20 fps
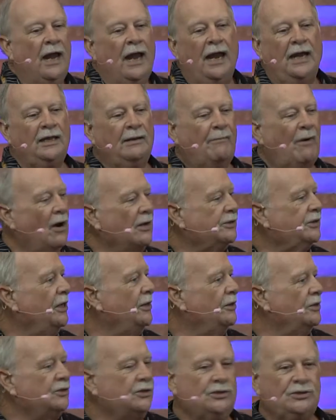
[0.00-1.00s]
And the
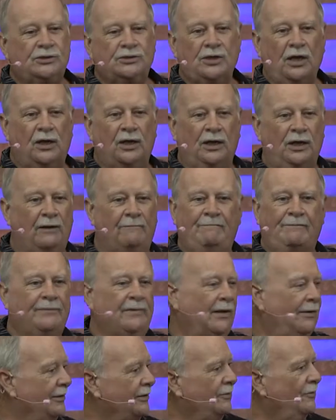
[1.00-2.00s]
bartender says, uh, um,
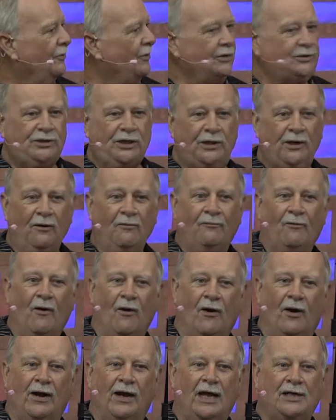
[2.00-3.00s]
what you here
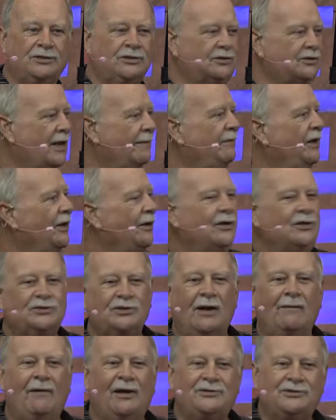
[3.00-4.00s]
for? And I says, I'm here to
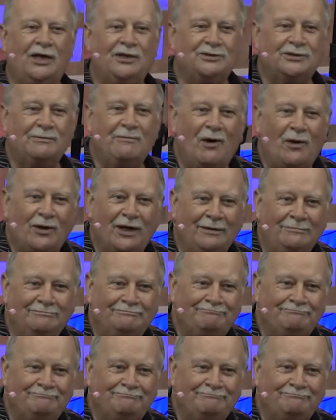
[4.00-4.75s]
share my testimony.